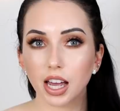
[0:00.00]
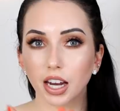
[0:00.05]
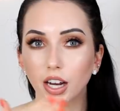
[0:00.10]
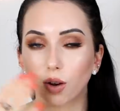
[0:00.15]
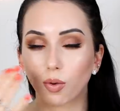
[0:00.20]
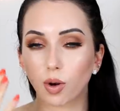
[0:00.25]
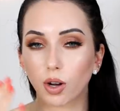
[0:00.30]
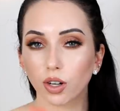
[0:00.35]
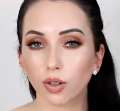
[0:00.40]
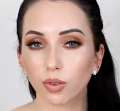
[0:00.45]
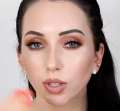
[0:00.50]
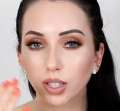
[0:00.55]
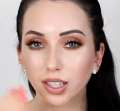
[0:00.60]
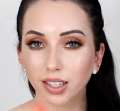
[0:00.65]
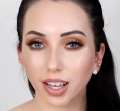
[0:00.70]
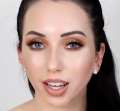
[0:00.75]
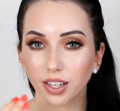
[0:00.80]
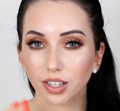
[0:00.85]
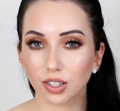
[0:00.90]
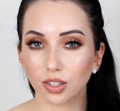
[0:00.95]
and I want to really
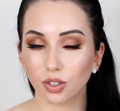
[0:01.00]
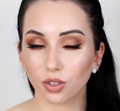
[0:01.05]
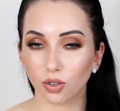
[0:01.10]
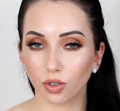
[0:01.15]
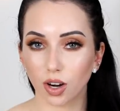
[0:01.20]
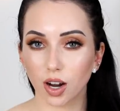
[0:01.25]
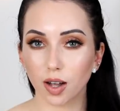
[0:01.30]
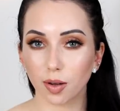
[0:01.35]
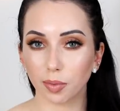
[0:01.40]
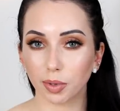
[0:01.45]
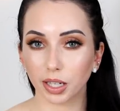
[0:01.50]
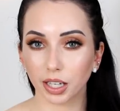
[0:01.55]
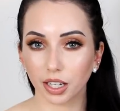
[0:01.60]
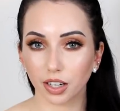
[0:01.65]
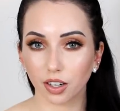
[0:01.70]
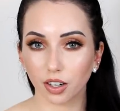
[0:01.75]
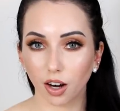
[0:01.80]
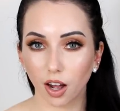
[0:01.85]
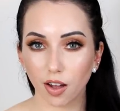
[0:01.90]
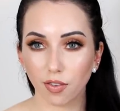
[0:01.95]
like scrub and get
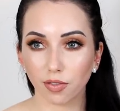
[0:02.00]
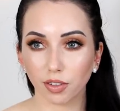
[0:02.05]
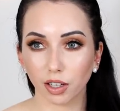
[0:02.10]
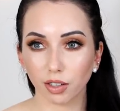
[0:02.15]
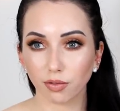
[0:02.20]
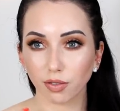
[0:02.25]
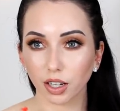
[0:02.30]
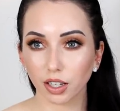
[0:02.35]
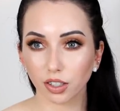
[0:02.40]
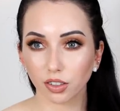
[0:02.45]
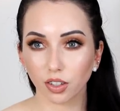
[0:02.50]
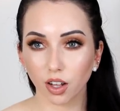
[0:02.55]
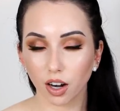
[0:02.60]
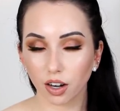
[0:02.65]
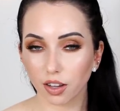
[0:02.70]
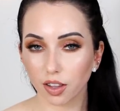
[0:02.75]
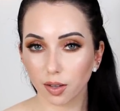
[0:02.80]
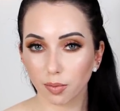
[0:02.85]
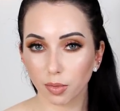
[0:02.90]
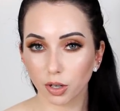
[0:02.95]
it off, and I find a
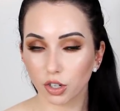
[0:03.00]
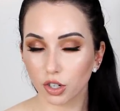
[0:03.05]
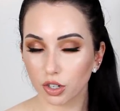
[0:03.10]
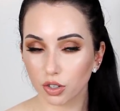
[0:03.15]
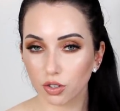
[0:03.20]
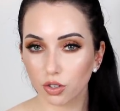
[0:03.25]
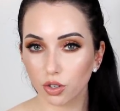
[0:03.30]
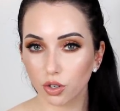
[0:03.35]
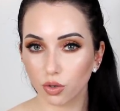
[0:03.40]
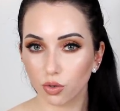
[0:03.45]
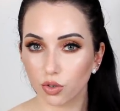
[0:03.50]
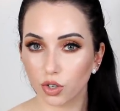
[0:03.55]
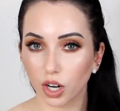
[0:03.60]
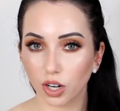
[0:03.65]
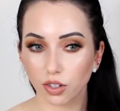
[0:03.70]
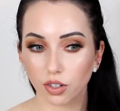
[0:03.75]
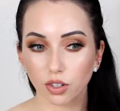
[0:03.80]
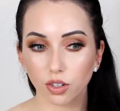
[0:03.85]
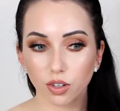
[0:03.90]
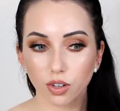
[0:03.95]
lot of them are just too
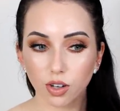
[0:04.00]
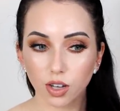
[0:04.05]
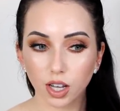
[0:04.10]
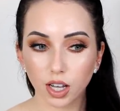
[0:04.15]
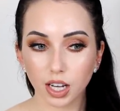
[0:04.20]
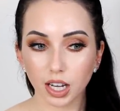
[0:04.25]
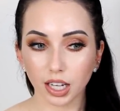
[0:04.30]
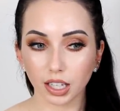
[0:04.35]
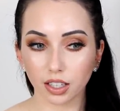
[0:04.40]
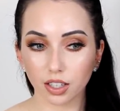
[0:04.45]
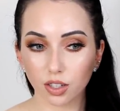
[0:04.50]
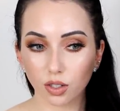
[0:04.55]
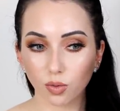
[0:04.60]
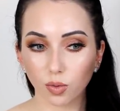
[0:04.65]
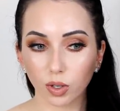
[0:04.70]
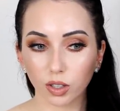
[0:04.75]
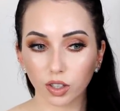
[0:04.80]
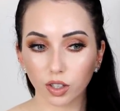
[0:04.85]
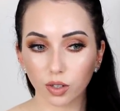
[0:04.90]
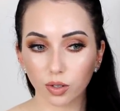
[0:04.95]
gentle, and this is
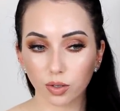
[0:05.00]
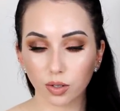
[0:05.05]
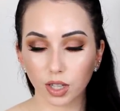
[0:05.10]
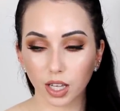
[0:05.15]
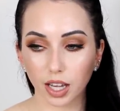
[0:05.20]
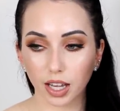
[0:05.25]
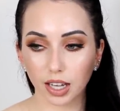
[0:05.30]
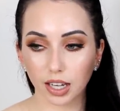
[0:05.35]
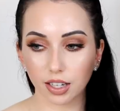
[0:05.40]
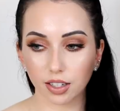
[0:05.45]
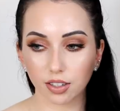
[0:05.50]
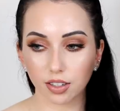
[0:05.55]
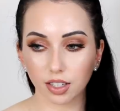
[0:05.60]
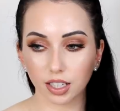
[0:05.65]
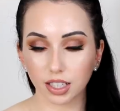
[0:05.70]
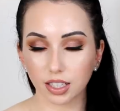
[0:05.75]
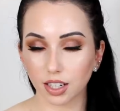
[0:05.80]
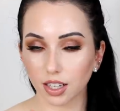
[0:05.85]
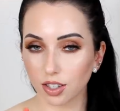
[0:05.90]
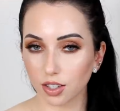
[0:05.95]
one of those that
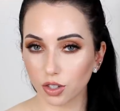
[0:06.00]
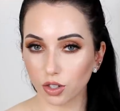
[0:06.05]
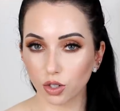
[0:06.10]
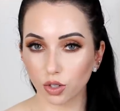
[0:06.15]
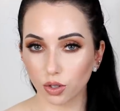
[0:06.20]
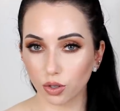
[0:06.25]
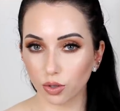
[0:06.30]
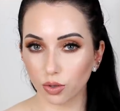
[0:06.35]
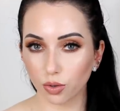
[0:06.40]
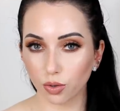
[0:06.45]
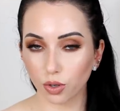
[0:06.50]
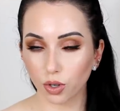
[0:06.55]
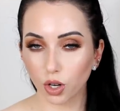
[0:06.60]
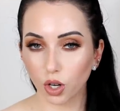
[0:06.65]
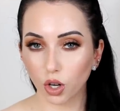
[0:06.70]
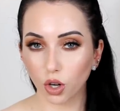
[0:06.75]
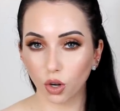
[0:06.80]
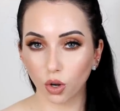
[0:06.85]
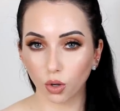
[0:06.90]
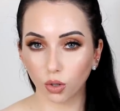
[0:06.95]
it doesn't do
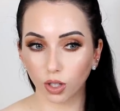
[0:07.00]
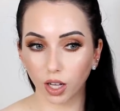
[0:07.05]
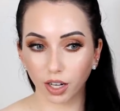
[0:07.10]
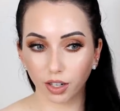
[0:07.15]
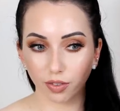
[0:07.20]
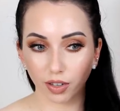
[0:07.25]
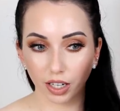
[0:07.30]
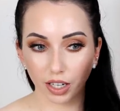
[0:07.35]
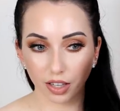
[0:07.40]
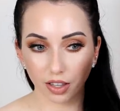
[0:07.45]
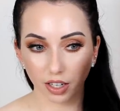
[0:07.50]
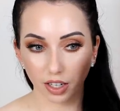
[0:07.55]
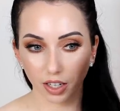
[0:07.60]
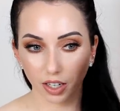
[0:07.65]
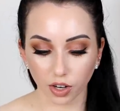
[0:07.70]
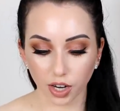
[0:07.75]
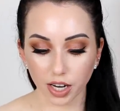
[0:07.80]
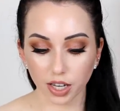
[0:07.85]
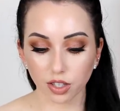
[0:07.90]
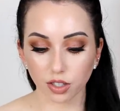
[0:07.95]
a whole lot of anything.
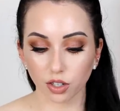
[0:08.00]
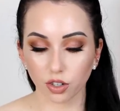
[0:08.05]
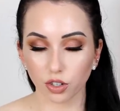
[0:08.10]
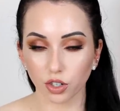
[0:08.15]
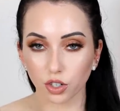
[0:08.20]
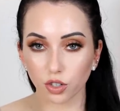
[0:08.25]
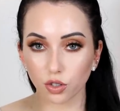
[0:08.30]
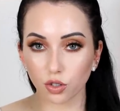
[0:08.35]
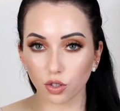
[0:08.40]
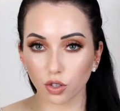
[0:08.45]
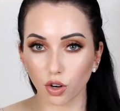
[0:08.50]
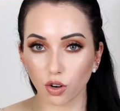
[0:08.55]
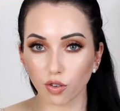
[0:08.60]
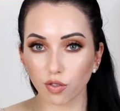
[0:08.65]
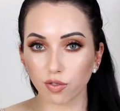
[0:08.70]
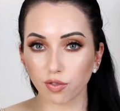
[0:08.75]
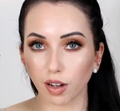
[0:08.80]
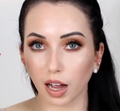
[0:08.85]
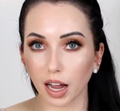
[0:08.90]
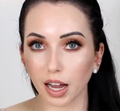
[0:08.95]
Grains are just so
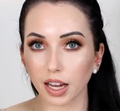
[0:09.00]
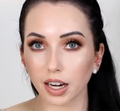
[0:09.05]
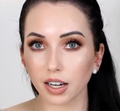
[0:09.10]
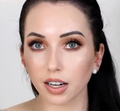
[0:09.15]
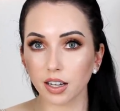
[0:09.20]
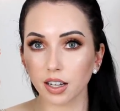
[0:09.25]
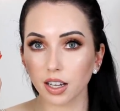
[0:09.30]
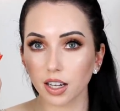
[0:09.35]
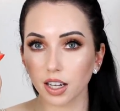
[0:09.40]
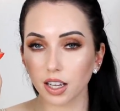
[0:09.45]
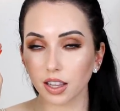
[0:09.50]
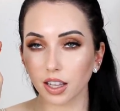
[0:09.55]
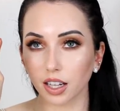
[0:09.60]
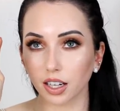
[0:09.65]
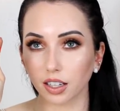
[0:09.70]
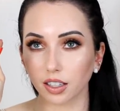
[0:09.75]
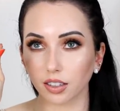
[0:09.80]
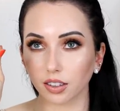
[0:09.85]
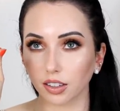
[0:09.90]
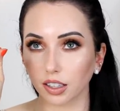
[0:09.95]
fine that
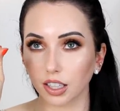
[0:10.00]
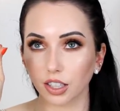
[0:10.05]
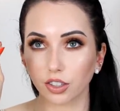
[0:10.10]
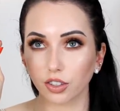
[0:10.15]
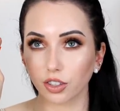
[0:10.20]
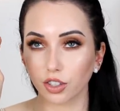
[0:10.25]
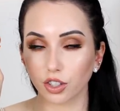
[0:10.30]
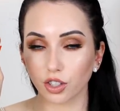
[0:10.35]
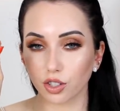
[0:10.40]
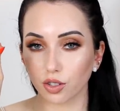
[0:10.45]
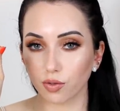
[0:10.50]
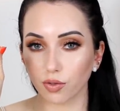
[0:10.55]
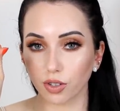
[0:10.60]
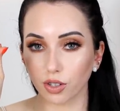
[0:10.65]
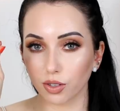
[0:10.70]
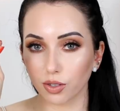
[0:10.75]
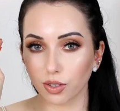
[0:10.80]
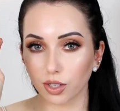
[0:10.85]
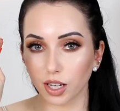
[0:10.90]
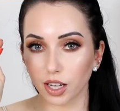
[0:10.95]
it literally just
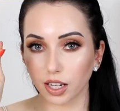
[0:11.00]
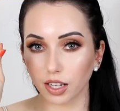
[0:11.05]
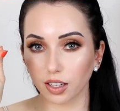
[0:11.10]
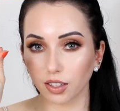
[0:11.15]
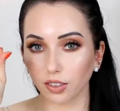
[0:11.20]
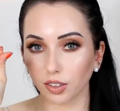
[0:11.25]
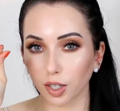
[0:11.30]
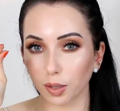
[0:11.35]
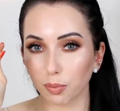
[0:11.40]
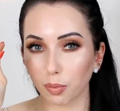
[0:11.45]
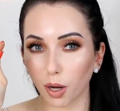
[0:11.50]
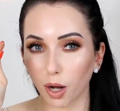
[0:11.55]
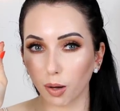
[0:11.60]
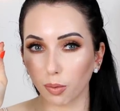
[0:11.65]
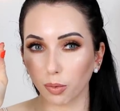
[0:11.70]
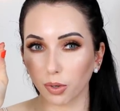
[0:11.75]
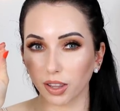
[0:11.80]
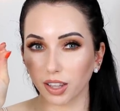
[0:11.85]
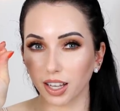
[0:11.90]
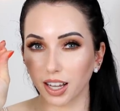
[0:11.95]
feels like a lip
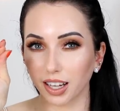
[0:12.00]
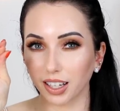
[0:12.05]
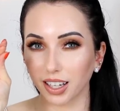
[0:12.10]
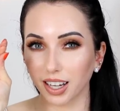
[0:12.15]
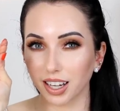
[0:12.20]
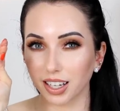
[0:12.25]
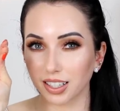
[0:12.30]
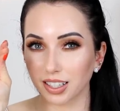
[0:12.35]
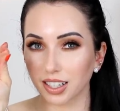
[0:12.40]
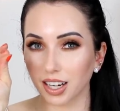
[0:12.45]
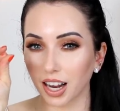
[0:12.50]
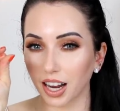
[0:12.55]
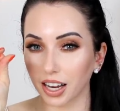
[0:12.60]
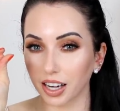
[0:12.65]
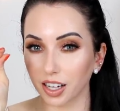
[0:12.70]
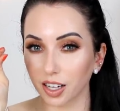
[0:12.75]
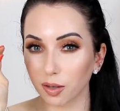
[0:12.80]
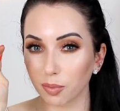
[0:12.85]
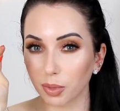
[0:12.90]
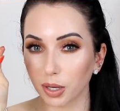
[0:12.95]
balm with like a
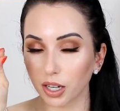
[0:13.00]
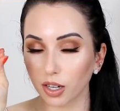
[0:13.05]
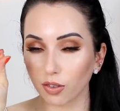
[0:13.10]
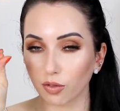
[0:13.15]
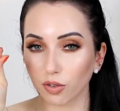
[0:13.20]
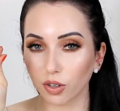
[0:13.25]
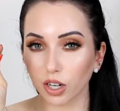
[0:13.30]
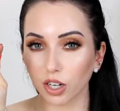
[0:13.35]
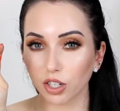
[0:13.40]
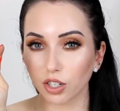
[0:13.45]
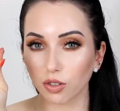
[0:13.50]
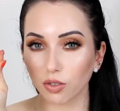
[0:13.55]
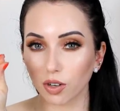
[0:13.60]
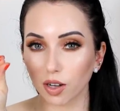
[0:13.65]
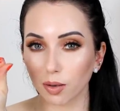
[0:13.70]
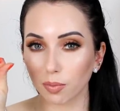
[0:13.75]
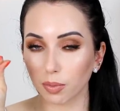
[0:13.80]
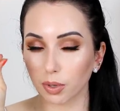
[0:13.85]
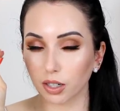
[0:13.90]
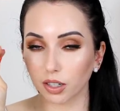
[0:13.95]
tiny bit of grit to
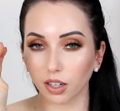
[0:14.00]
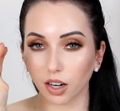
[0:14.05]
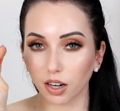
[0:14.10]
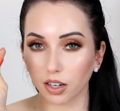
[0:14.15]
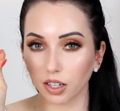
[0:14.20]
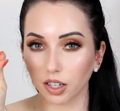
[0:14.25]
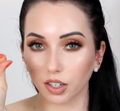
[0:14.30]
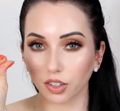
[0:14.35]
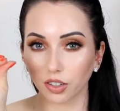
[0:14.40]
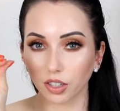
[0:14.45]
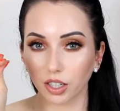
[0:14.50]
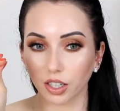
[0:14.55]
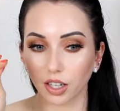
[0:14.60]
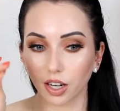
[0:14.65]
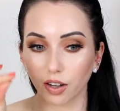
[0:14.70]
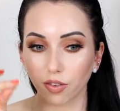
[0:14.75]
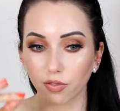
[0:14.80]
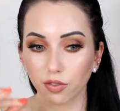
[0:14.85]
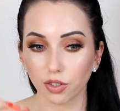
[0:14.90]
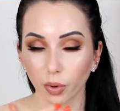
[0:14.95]
it, but not nearly
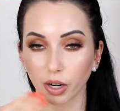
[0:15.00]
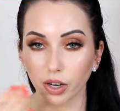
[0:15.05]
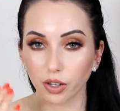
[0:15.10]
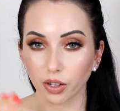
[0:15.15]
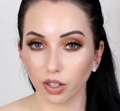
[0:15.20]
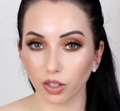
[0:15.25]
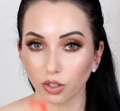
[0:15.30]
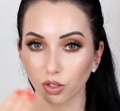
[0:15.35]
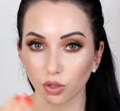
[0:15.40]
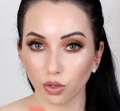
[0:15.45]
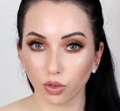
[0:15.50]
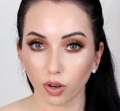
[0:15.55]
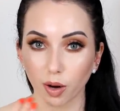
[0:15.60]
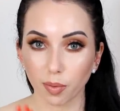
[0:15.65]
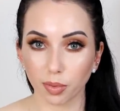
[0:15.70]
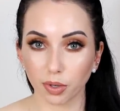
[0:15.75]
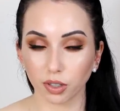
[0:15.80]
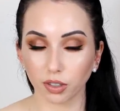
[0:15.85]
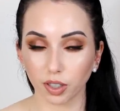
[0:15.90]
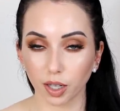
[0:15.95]
enough where you can
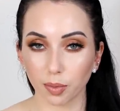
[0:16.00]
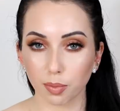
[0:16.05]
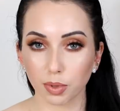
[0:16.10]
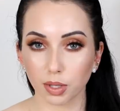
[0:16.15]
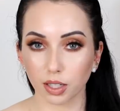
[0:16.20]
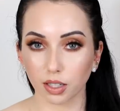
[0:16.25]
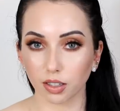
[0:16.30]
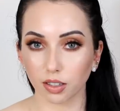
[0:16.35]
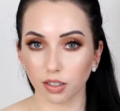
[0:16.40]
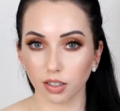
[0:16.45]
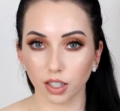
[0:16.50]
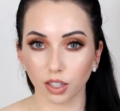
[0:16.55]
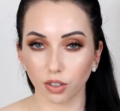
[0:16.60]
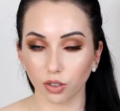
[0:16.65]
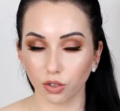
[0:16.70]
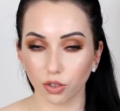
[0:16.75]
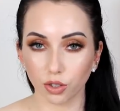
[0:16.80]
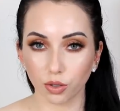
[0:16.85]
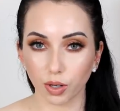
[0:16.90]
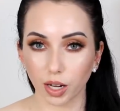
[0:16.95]
scrub your lips and
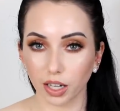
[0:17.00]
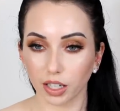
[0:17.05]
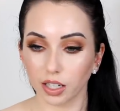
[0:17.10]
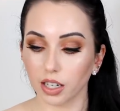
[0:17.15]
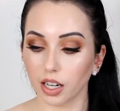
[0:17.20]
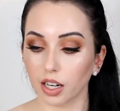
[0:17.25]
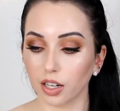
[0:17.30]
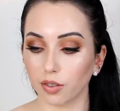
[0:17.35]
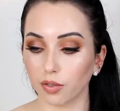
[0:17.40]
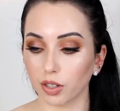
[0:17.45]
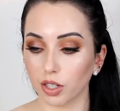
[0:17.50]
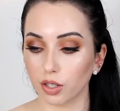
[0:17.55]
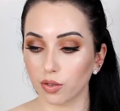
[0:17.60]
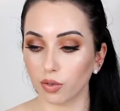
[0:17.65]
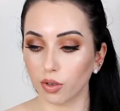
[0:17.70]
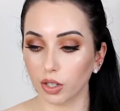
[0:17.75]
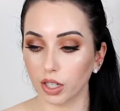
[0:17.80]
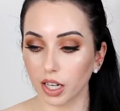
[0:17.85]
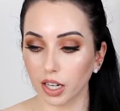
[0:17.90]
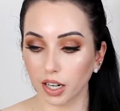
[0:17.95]
it'll do any kind of
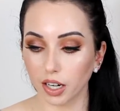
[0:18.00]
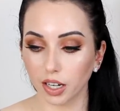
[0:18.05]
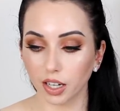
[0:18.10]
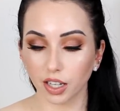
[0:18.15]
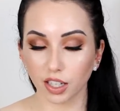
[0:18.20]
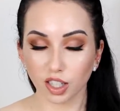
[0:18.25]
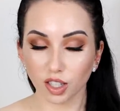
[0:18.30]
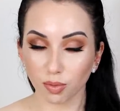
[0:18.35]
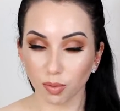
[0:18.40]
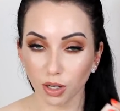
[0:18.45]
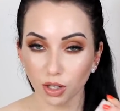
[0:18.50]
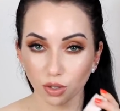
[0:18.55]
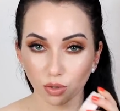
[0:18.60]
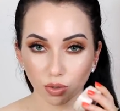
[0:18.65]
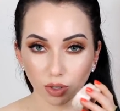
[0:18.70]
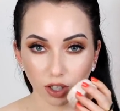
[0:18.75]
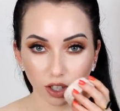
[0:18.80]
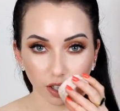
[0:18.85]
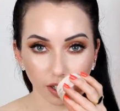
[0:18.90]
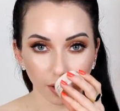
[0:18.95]
exfoliating. It smells
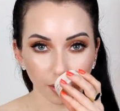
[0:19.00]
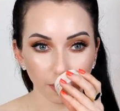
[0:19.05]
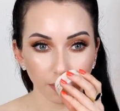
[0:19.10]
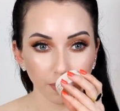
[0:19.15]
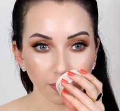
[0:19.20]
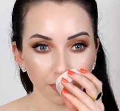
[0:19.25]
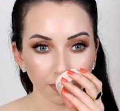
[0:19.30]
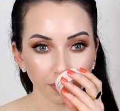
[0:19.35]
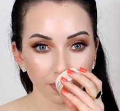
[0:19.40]
really good.